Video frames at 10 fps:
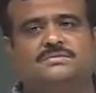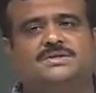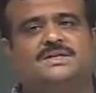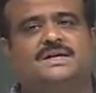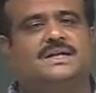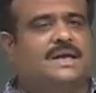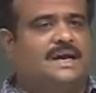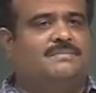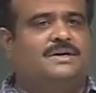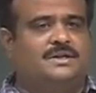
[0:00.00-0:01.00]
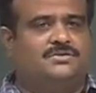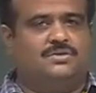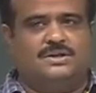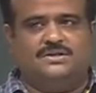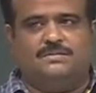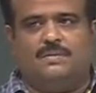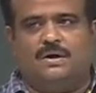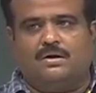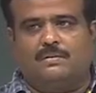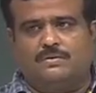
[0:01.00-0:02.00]
basically I minus 1 is a
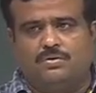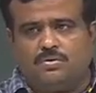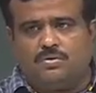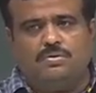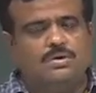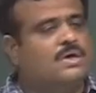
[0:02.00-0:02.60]
power of 2,